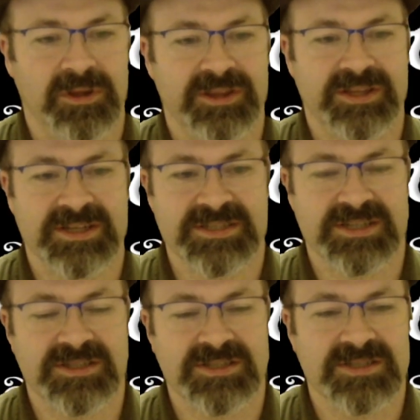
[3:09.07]
in the
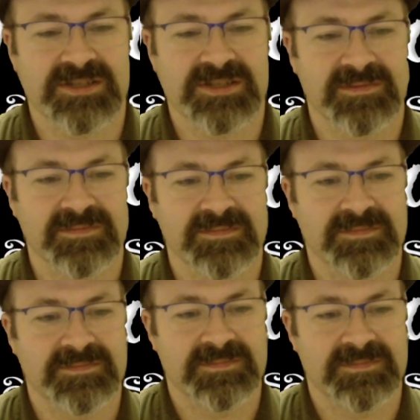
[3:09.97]
distance.
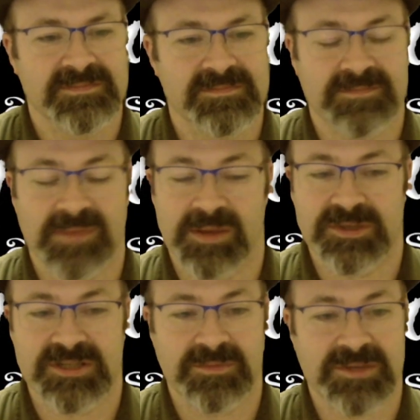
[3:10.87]
Maybe
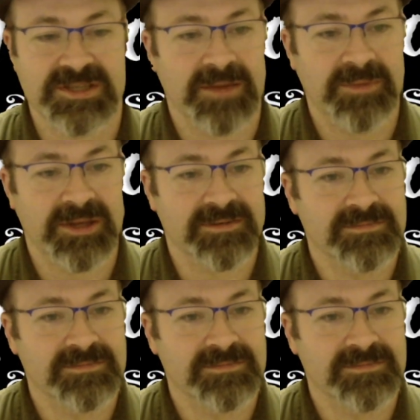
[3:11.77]
something's coming.